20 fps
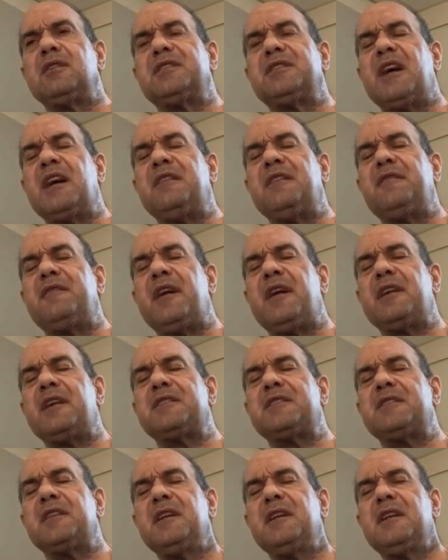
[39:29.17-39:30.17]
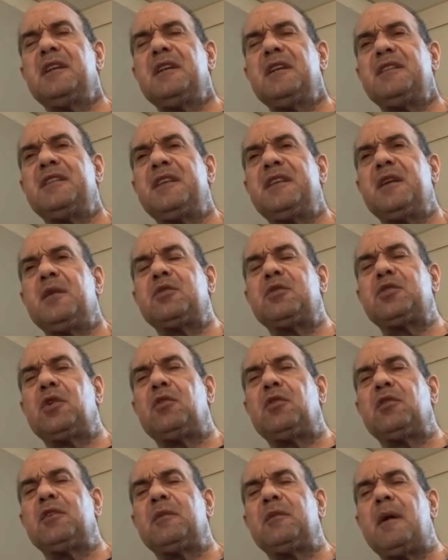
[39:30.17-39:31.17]
side effects. They were
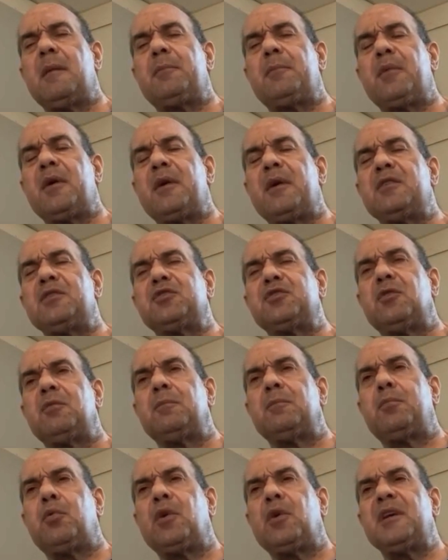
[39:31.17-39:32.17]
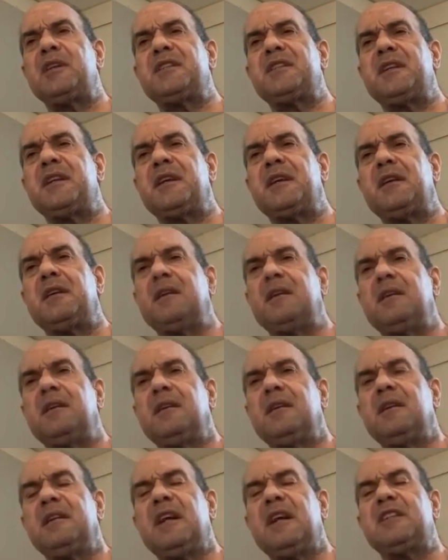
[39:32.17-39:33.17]
told about prednisone poisoning.
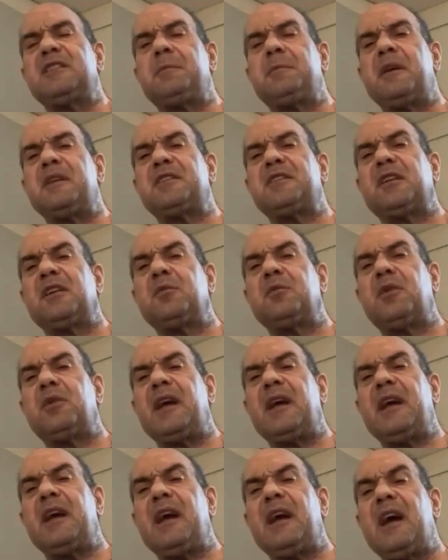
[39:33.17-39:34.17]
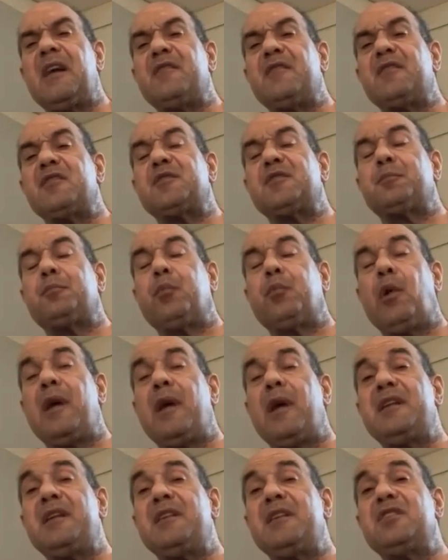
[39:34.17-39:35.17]
That's basically what I have is
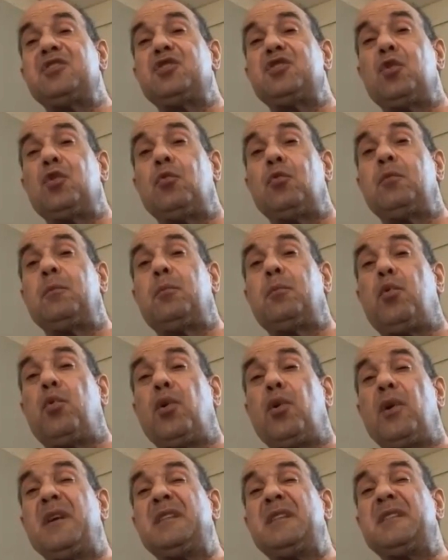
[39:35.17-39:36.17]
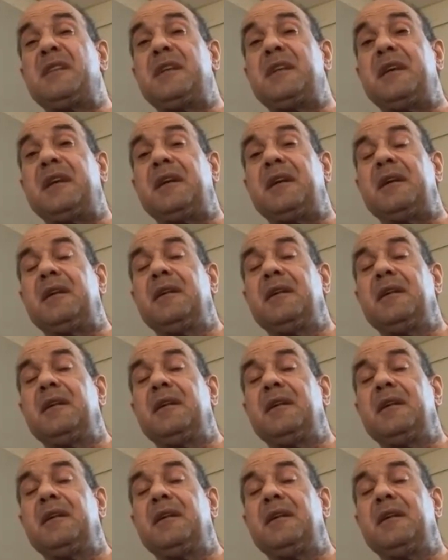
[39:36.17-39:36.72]
prednisone poisoning.